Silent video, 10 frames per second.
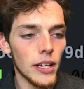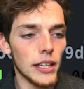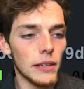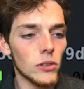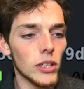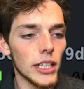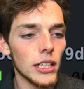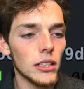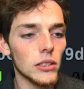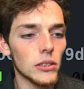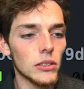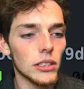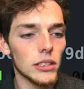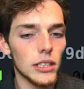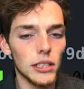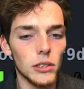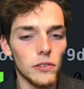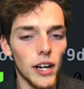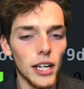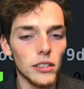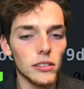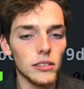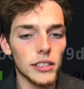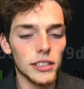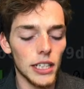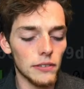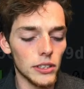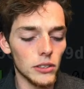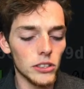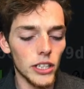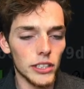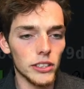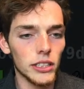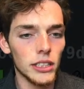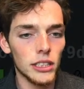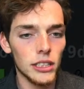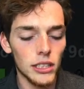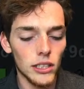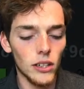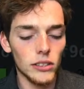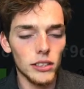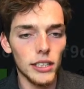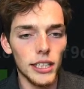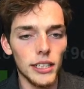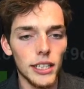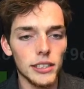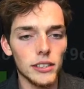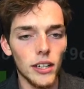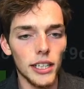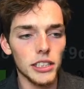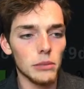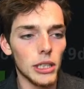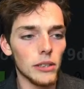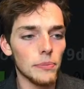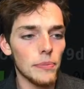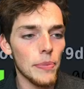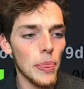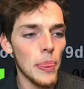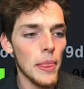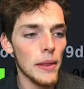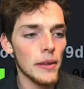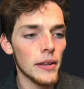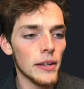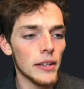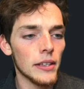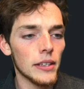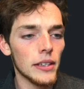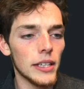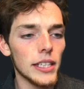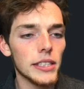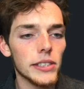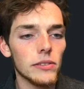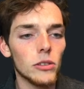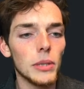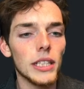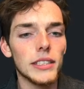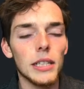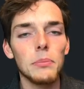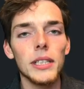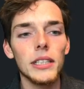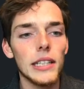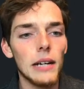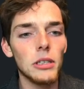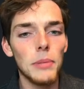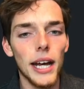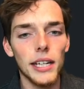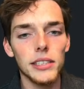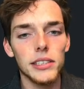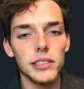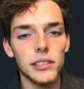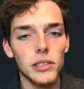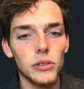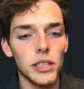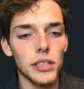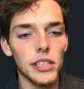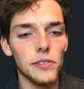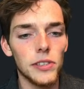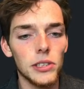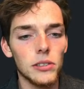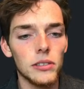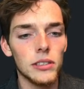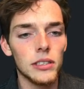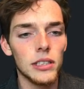and then we'll include a new file instead of a new directory called index dot H T M L. This will be the template that we pass using this view